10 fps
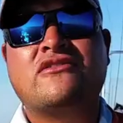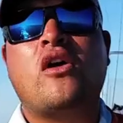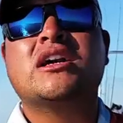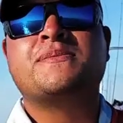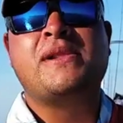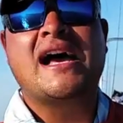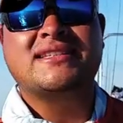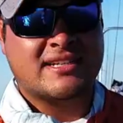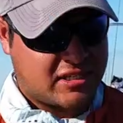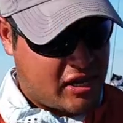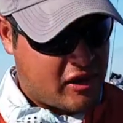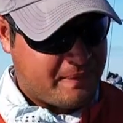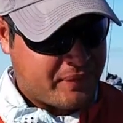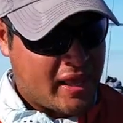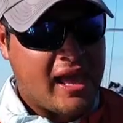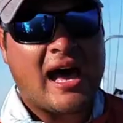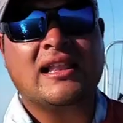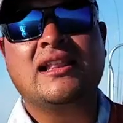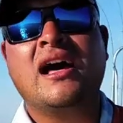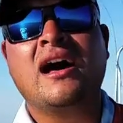As far as plastics go,
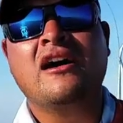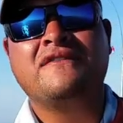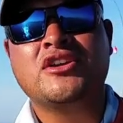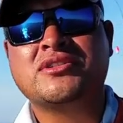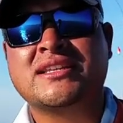I love